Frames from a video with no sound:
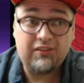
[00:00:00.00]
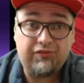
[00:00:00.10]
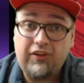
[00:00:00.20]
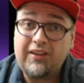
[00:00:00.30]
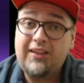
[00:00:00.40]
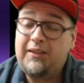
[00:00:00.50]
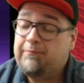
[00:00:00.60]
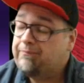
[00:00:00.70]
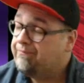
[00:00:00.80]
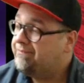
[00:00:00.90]
friendly,
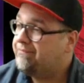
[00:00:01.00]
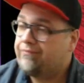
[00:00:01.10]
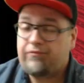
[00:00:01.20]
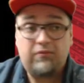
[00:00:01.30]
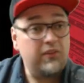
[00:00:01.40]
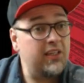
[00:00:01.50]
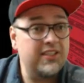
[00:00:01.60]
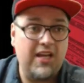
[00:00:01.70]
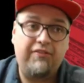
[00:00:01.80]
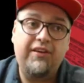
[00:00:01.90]

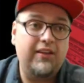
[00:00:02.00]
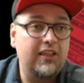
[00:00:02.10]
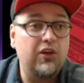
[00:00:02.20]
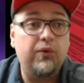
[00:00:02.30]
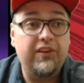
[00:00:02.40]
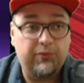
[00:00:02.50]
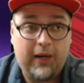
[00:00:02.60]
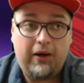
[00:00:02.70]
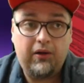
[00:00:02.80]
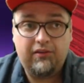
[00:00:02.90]
definitely going the
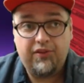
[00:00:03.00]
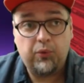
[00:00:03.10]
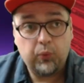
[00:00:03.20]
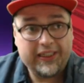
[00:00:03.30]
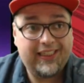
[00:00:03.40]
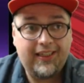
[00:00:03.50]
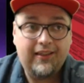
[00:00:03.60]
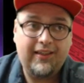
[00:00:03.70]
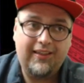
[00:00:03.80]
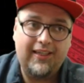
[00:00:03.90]
route of the Wii
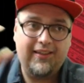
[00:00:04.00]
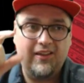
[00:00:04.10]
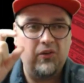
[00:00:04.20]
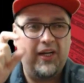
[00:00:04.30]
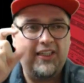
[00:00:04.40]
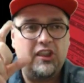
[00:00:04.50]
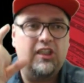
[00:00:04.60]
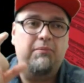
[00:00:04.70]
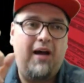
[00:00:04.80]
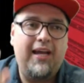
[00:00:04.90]
and getting a little
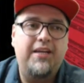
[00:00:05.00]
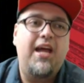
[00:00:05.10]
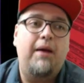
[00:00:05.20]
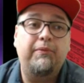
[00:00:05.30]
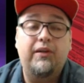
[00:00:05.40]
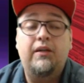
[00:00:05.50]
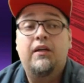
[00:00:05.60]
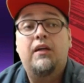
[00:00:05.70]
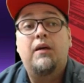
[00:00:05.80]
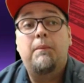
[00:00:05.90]
HDMI adapter
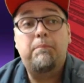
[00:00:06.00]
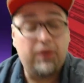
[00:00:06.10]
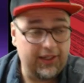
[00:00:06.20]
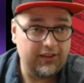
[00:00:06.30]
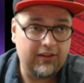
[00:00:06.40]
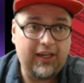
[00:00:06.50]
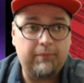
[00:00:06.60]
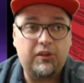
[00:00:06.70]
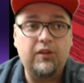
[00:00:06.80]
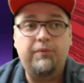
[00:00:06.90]
playing your
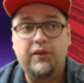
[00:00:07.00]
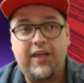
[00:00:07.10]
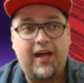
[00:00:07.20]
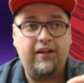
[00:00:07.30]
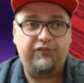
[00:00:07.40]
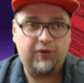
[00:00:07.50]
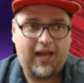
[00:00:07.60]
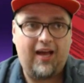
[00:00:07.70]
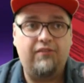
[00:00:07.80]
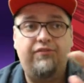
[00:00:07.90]
GameCube through that if you
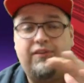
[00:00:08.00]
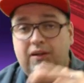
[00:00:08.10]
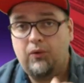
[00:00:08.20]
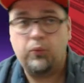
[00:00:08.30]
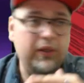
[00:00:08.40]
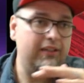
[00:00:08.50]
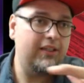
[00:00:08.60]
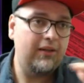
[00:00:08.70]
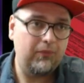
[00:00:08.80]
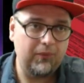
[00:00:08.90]
have a Wii
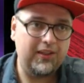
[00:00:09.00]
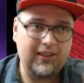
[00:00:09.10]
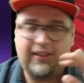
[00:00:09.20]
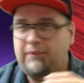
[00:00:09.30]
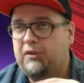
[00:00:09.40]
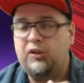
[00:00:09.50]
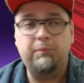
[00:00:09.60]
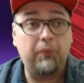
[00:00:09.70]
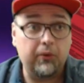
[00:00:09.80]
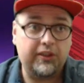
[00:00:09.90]
with the GameCube
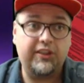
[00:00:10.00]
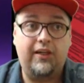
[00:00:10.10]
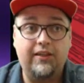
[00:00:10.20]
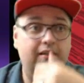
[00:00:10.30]
ports on it.